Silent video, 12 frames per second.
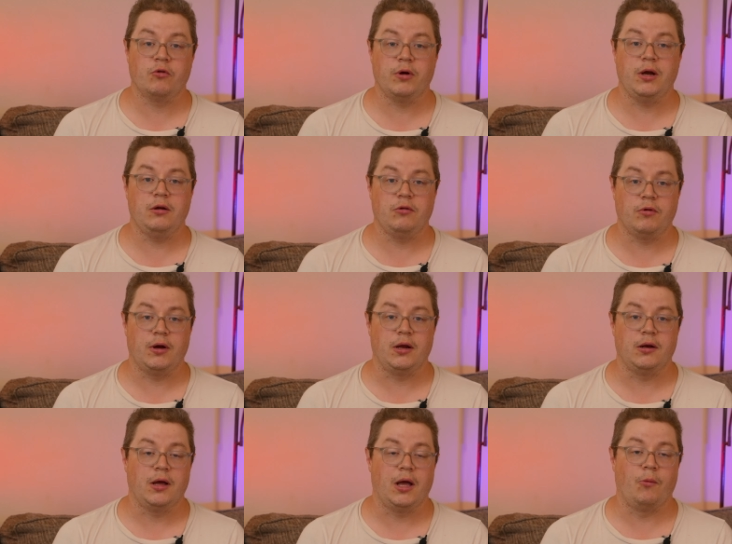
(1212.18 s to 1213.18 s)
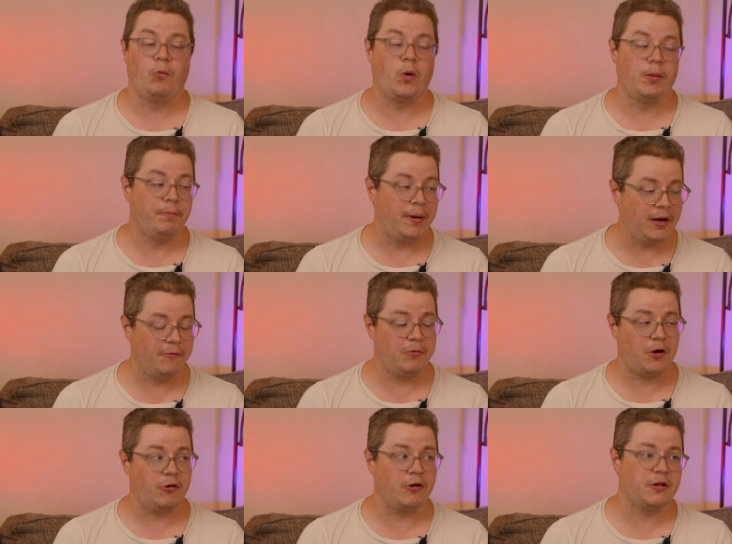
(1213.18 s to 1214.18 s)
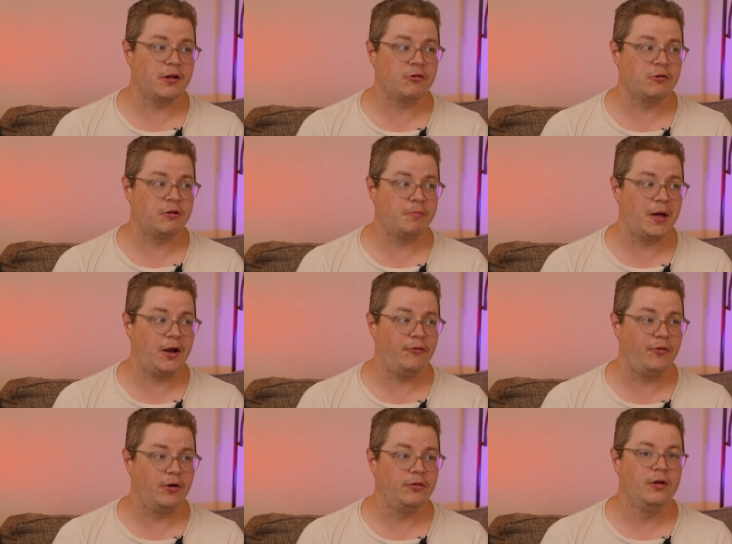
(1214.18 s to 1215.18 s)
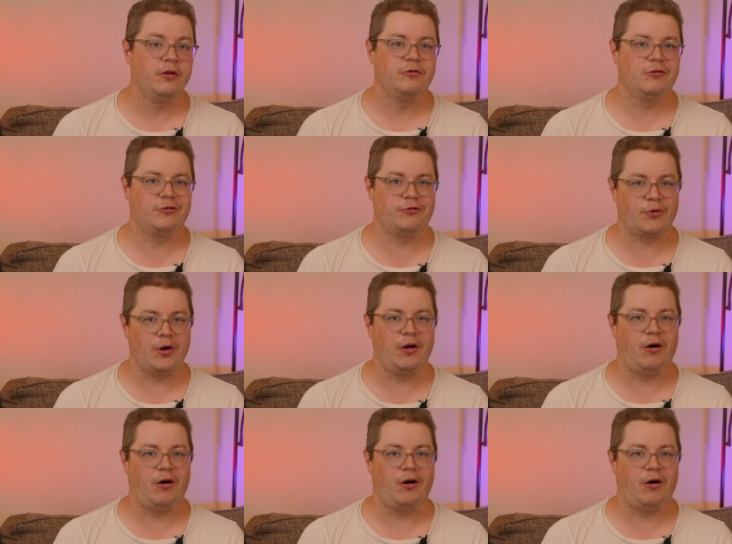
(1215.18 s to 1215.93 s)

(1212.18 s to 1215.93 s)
green, and when Bane of Progress enters the battlefield, destroy